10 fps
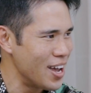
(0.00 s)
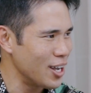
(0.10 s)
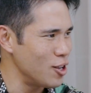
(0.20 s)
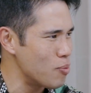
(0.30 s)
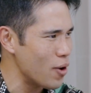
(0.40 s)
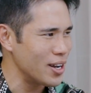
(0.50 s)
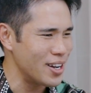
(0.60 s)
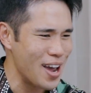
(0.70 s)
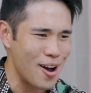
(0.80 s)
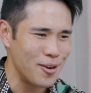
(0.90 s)
Can you break
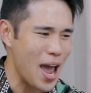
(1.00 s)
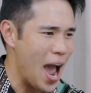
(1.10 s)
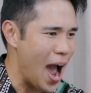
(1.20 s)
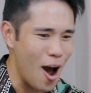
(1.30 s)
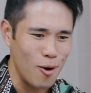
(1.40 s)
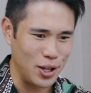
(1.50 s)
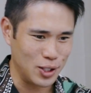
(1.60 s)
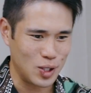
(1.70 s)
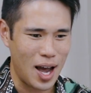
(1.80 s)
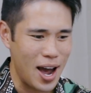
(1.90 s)
it down how the
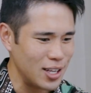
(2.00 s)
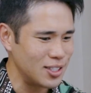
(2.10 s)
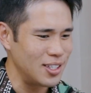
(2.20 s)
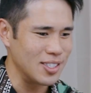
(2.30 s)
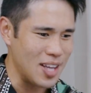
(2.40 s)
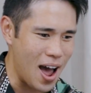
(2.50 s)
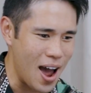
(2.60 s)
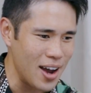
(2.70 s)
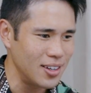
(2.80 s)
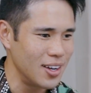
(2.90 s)
size,
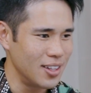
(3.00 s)
design,